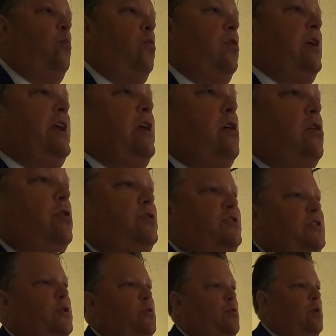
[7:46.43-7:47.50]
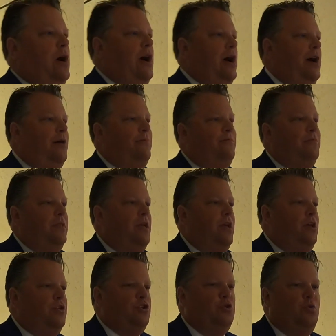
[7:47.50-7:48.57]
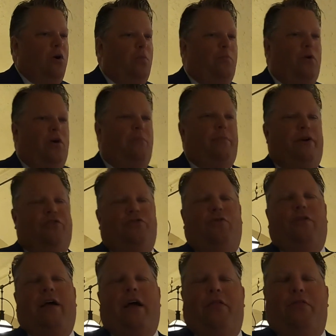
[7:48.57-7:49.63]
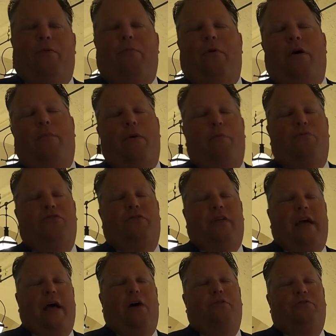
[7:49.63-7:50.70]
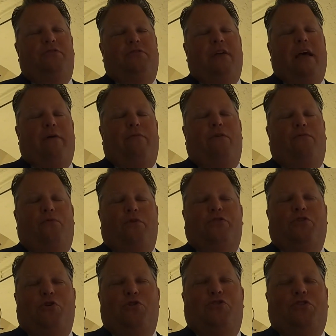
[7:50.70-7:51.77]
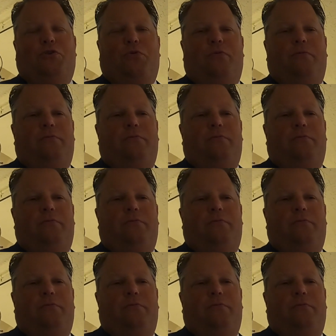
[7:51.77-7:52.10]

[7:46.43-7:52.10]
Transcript: we're here to uh, do our part, make sure that the members of the House have their voice heard too.